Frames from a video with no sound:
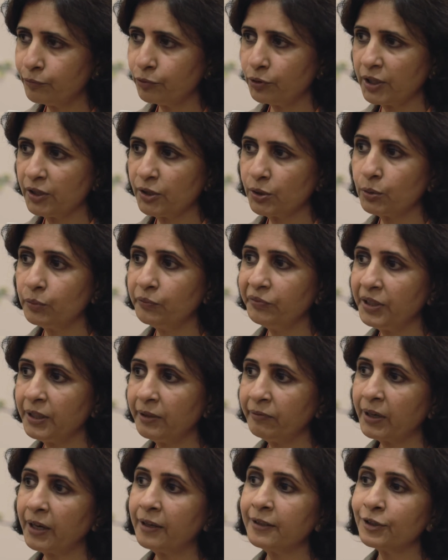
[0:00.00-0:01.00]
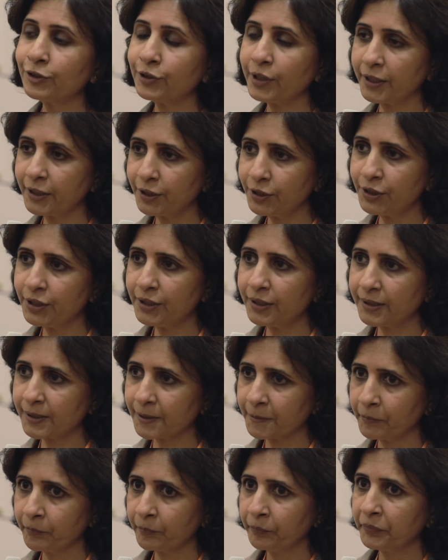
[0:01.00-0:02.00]
for us to weave our
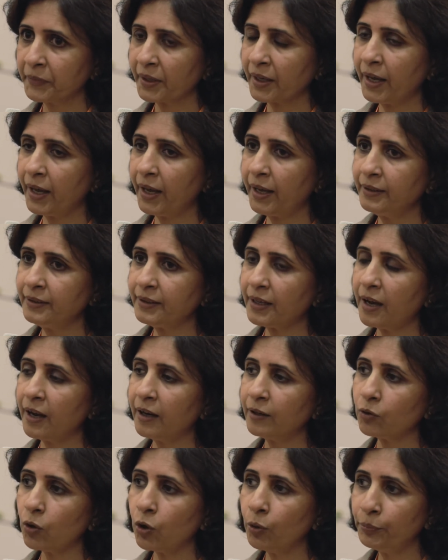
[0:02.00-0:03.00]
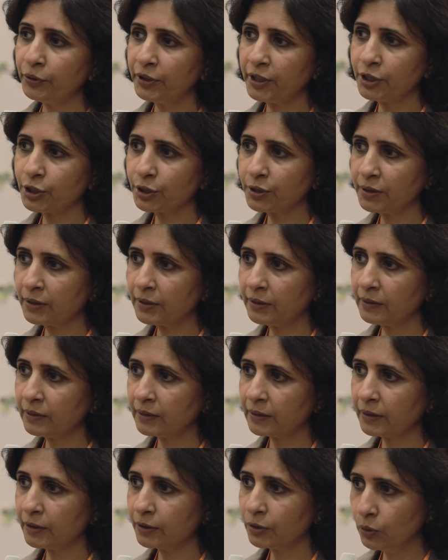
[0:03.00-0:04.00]
strategies and our
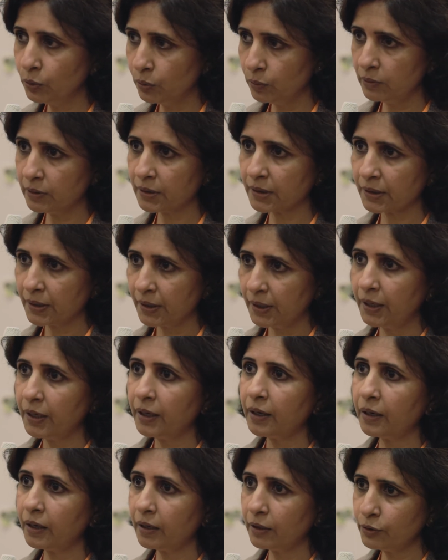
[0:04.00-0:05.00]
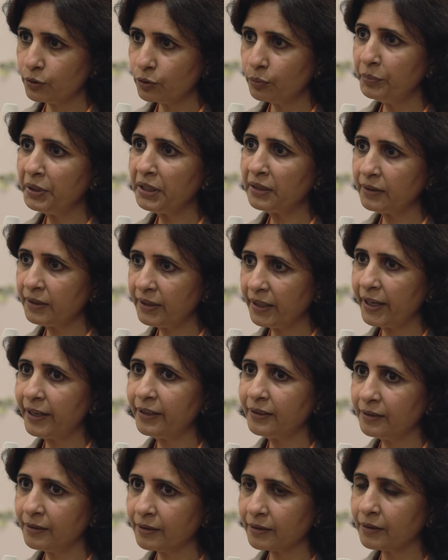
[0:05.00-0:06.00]
operational goals to meet the
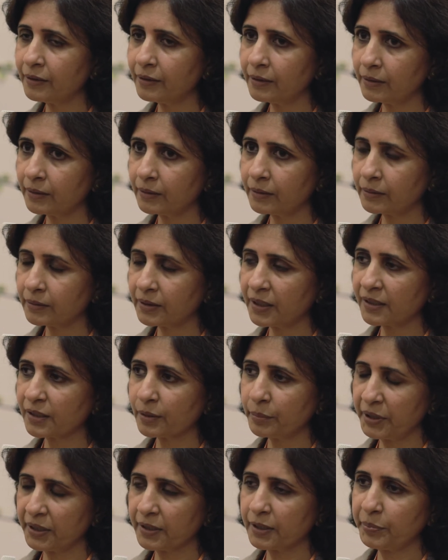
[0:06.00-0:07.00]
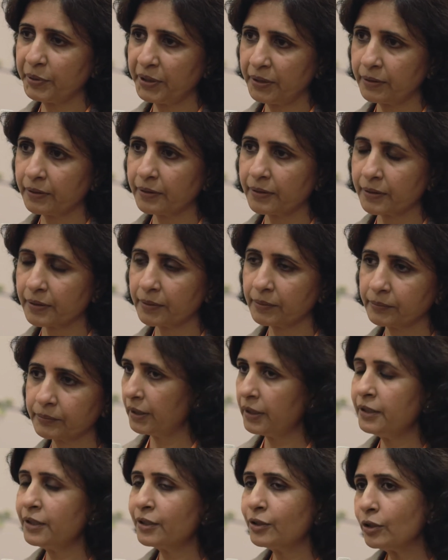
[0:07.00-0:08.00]
end customer experience.
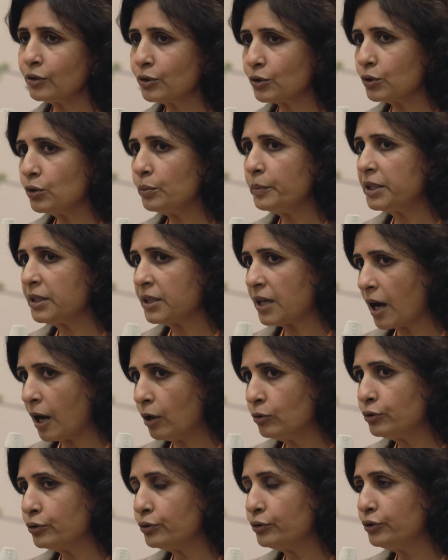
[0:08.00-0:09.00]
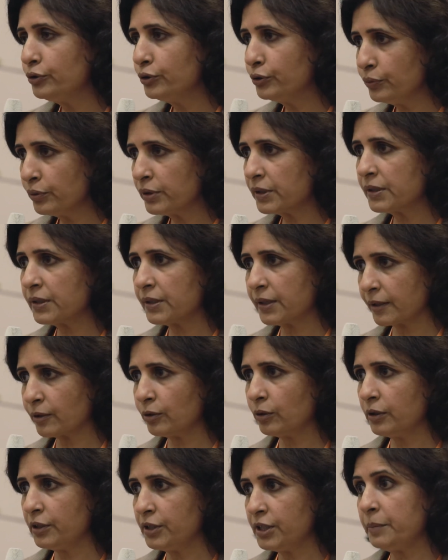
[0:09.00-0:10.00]
It's not so much how to use the
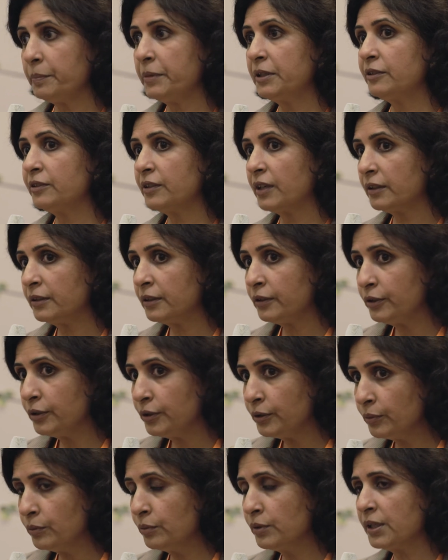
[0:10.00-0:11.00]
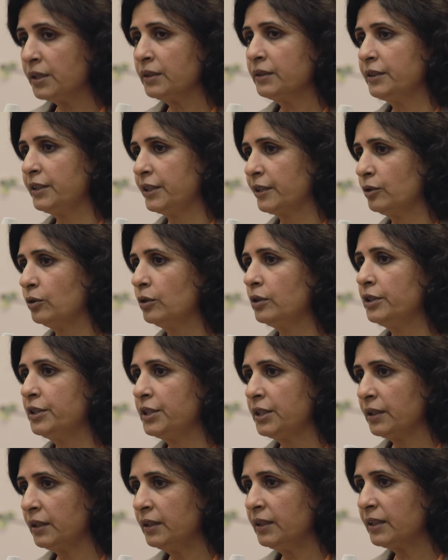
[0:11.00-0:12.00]
technology, but rather using the
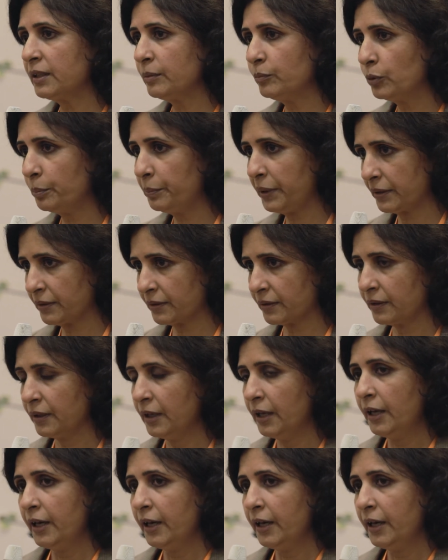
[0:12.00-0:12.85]
technology a little more better.